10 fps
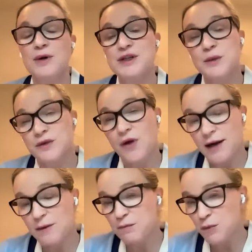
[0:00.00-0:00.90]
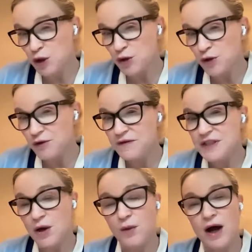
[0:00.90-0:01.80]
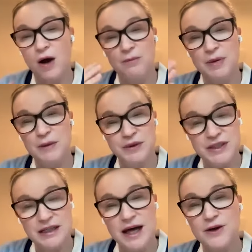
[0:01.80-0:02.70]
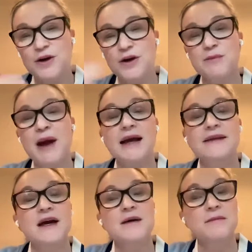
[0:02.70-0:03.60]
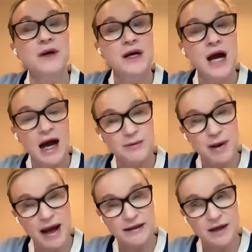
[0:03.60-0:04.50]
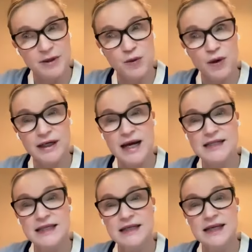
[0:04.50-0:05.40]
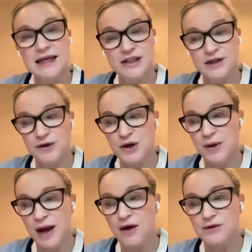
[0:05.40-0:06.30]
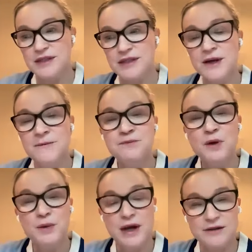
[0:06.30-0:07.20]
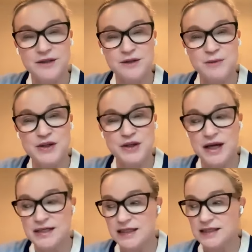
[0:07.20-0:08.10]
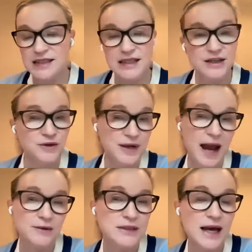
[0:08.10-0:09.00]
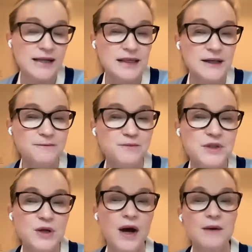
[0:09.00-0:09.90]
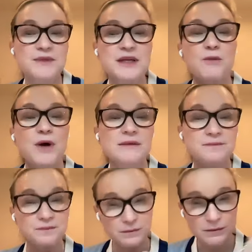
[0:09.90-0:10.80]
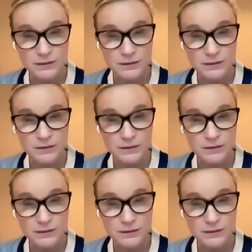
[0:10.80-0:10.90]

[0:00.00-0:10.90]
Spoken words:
We do a lot of moves. So we'll help people declutter, pack them, unpack them, and organize it into their new house. We also specialize in senior downsizing. So we'll help someone